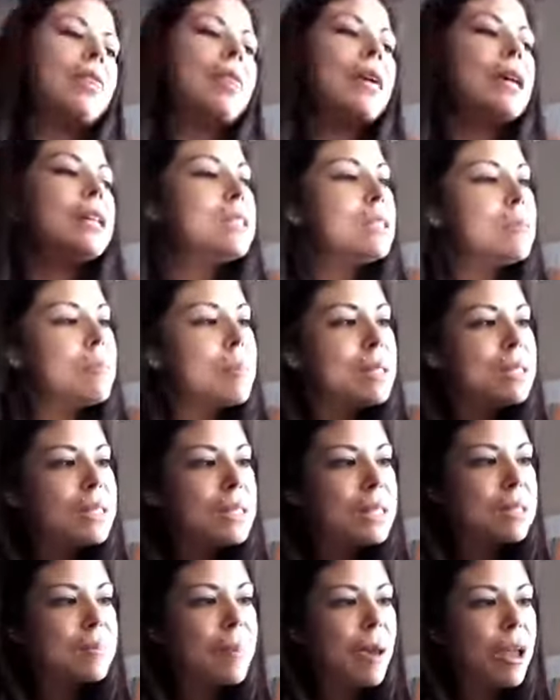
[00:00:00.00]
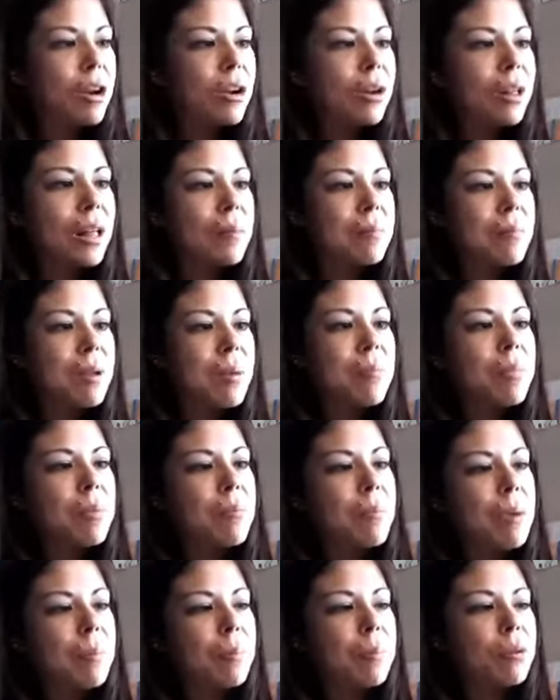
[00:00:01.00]
The itsy bitsy spider climbed up the
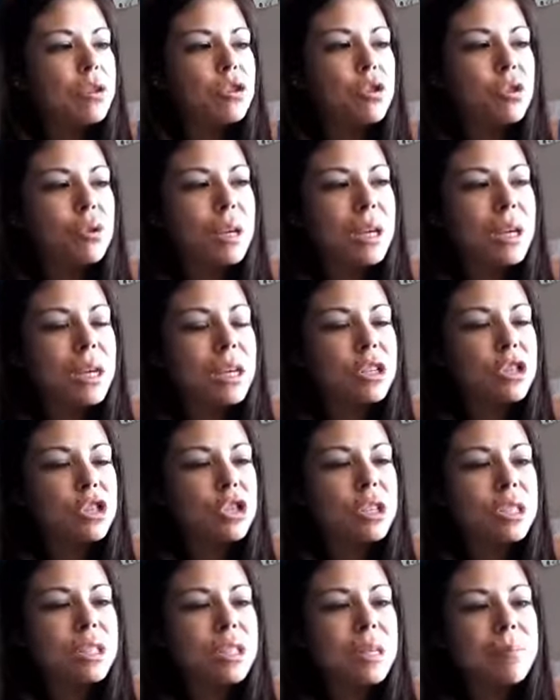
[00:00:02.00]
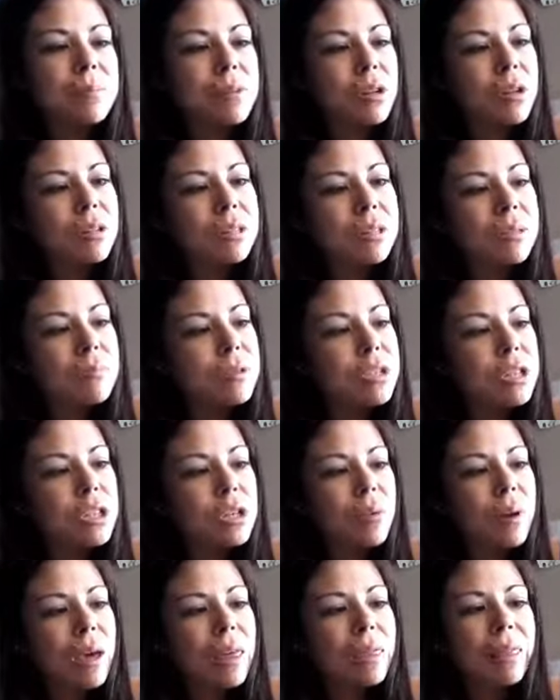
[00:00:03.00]
maple tree, she slipped on some
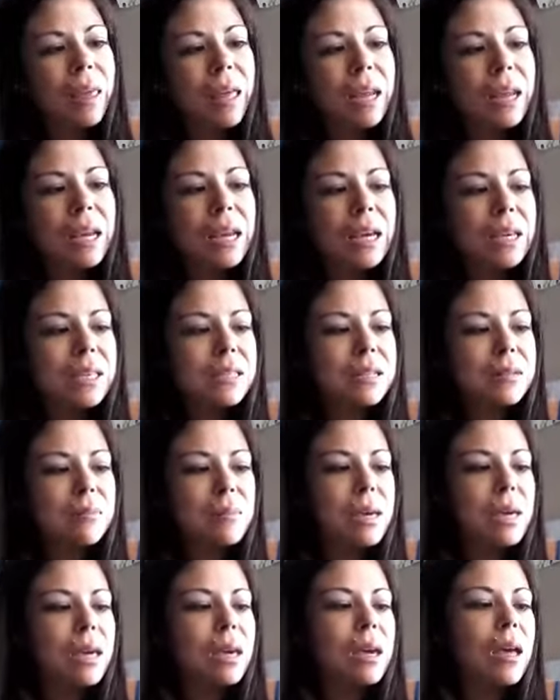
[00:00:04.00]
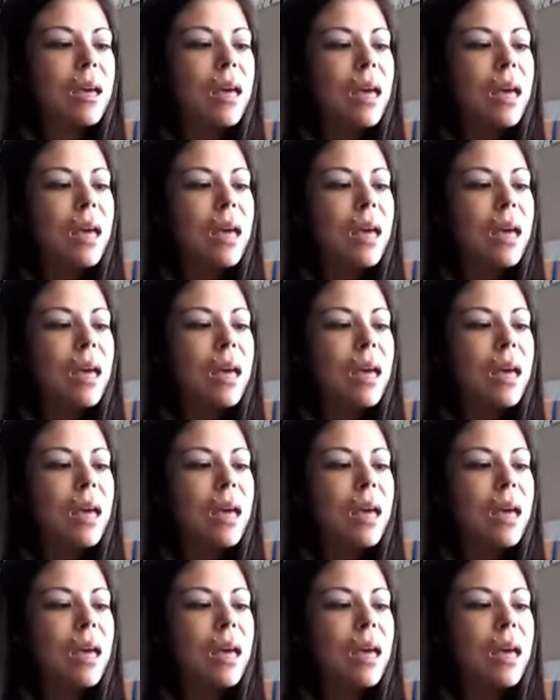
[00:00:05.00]
dew and landed next to me.